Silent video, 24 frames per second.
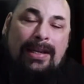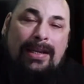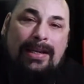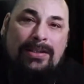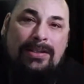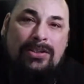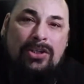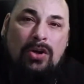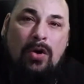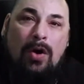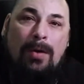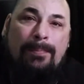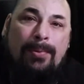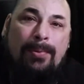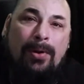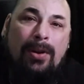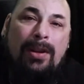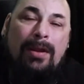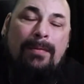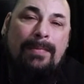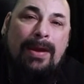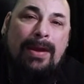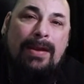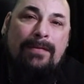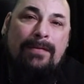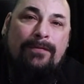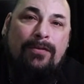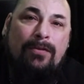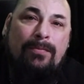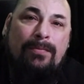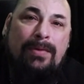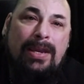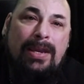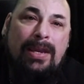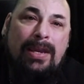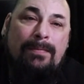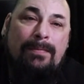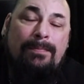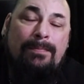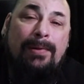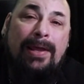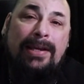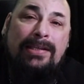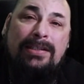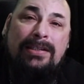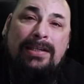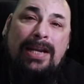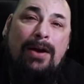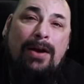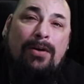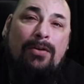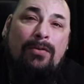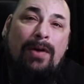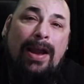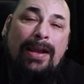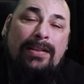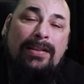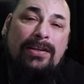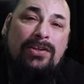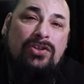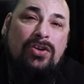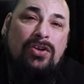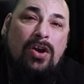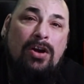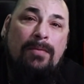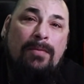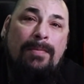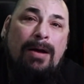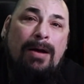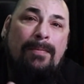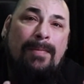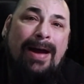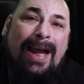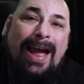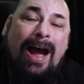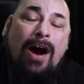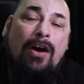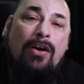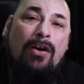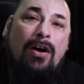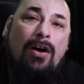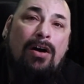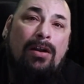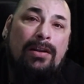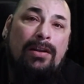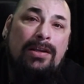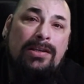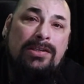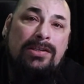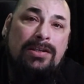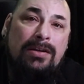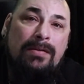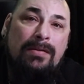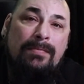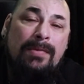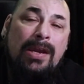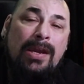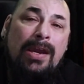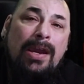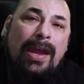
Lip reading: And so a Bullet Meant for Me, Blaise and I were writing this song about my alcoholism,